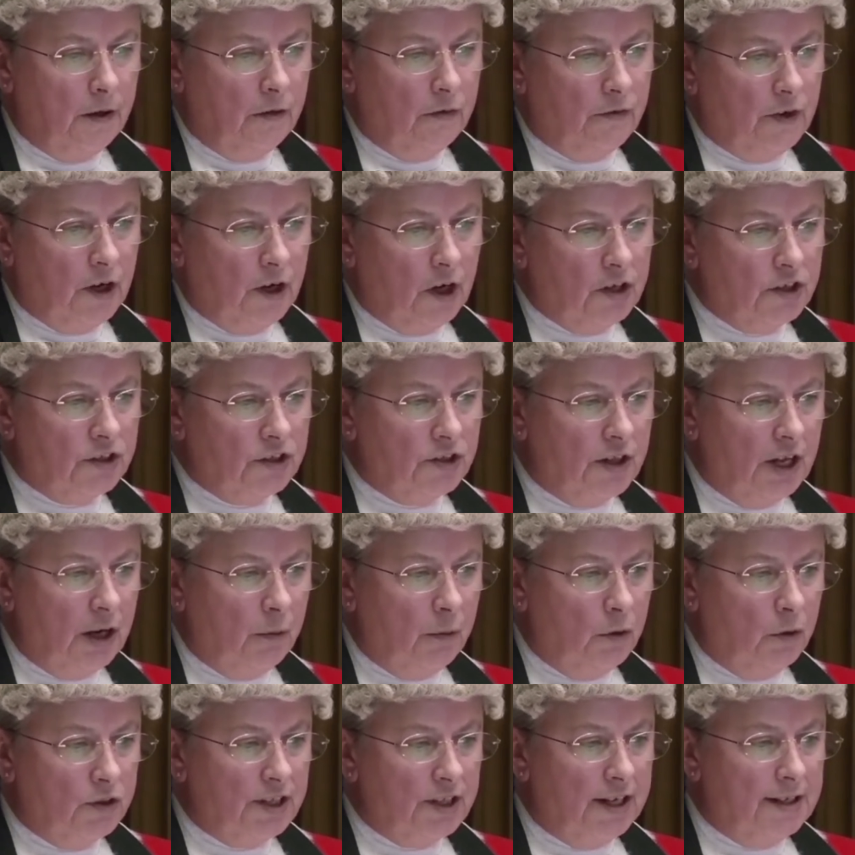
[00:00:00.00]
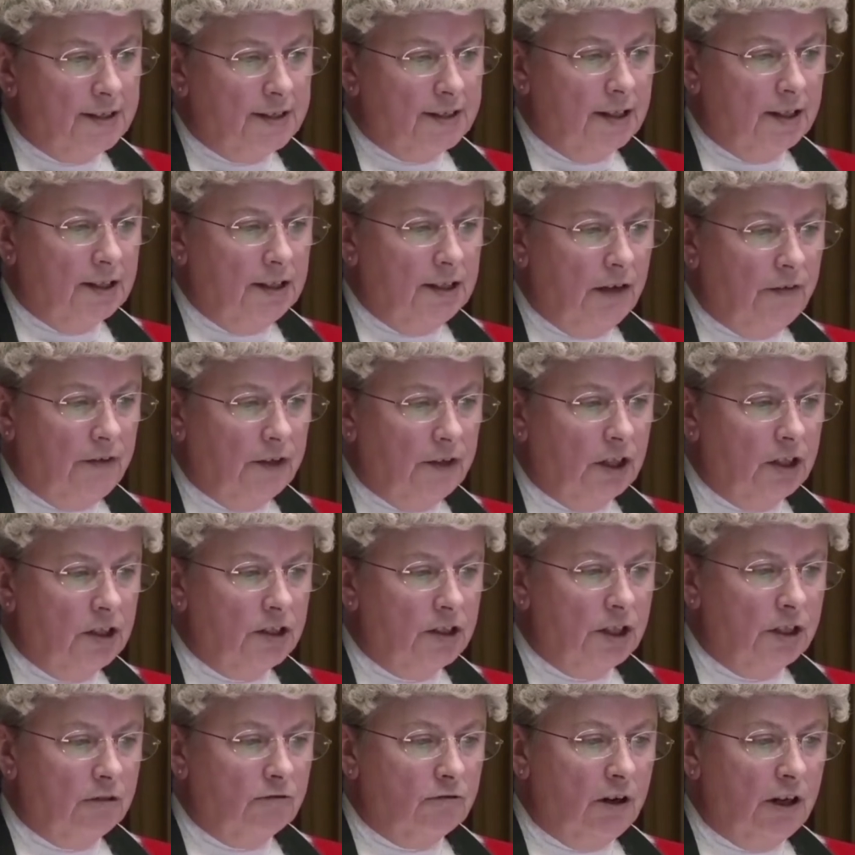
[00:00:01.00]
First, there was a
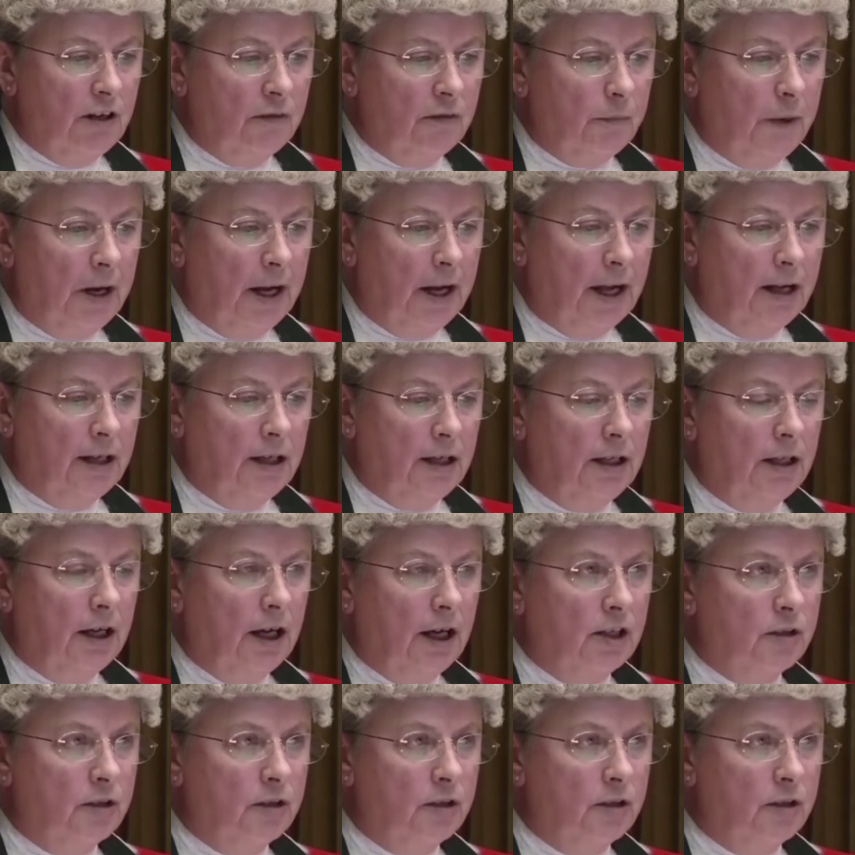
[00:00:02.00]
significant degree of planning